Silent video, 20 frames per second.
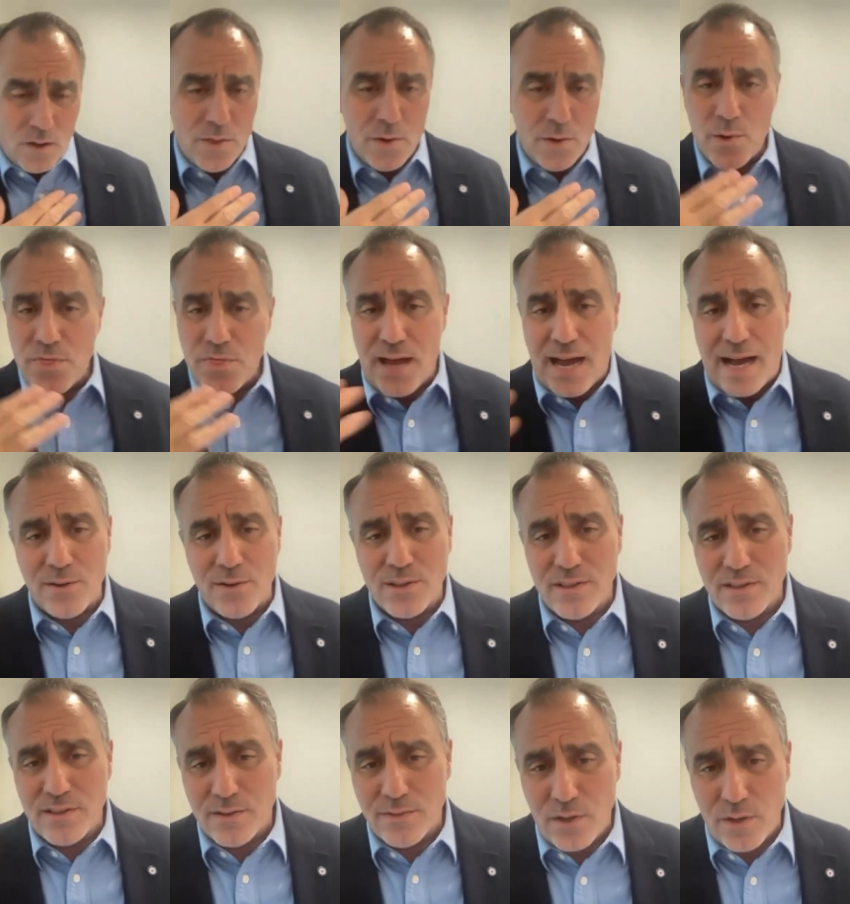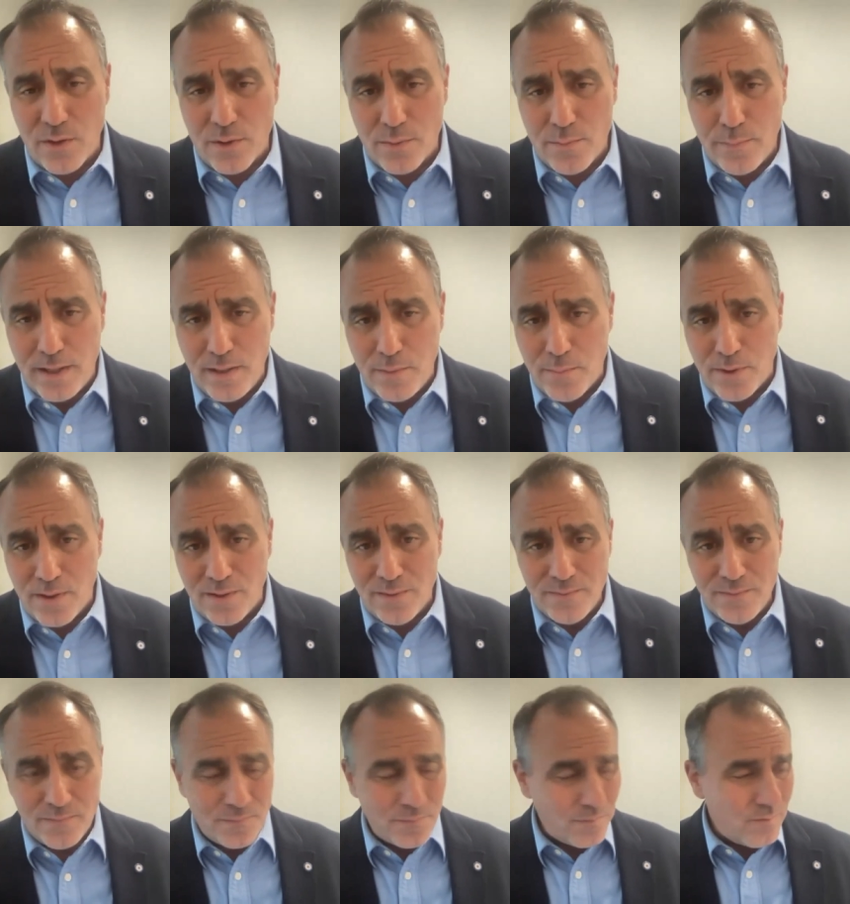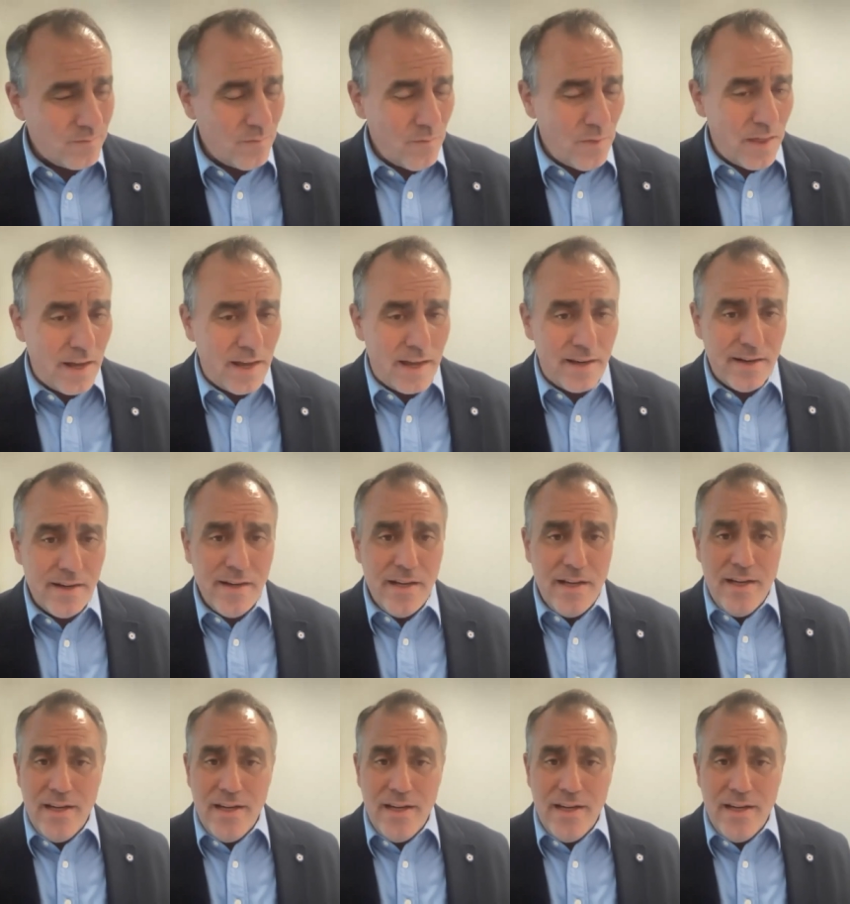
there were thousands of other people that